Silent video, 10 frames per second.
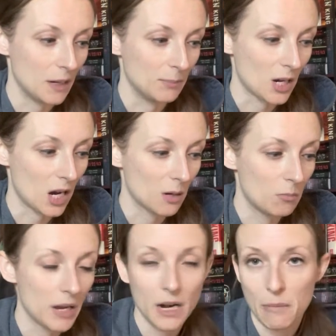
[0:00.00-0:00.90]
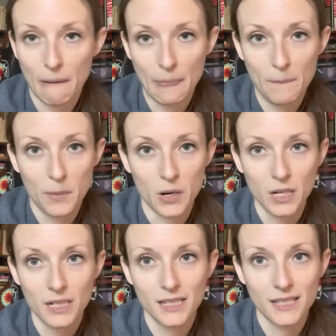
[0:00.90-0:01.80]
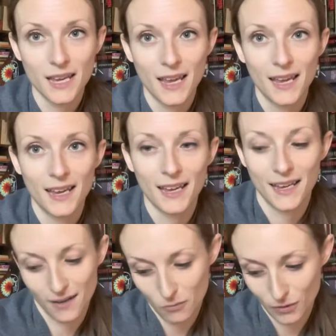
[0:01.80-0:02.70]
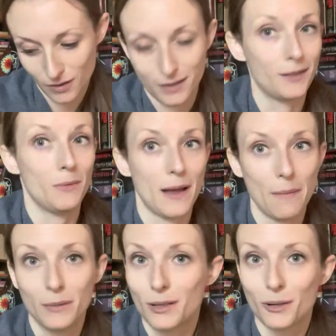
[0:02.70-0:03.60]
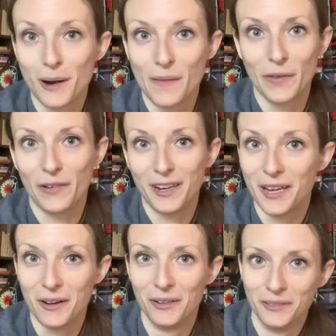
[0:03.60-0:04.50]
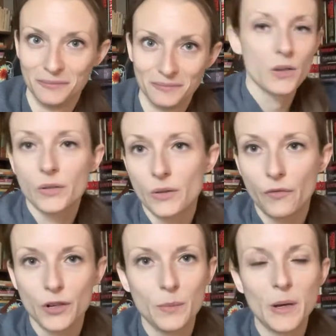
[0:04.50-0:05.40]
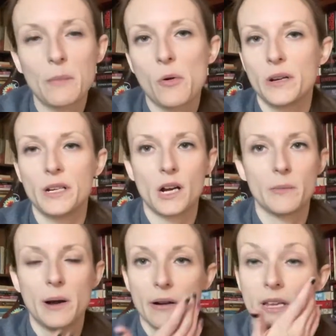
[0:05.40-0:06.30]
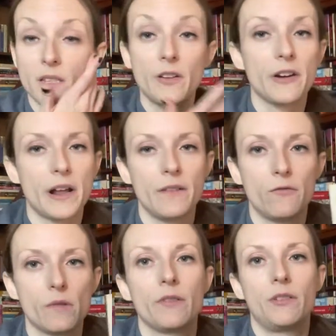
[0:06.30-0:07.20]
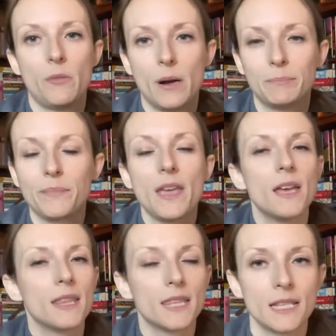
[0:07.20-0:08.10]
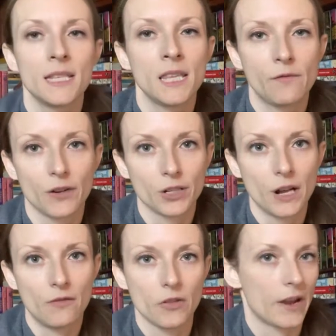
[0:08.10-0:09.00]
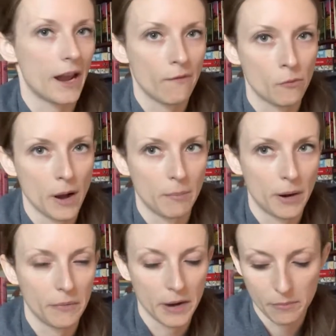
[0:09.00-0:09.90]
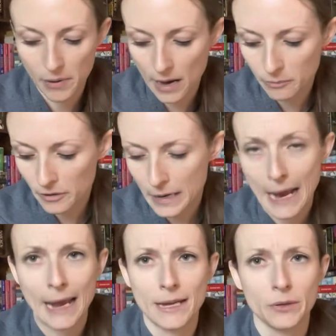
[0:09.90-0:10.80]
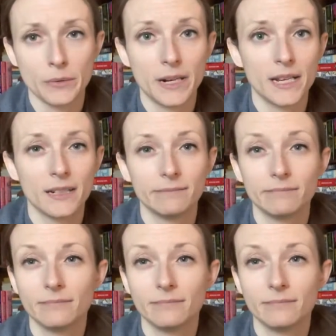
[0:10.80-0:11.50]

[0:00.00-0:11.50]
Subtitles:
talk a bit about the books, and we'll just see what happens throughout the video. So the first book I'm going to talk about is Fahrenheit 451. This is the first novel that I ever read by Ray Bradbury. I had to read it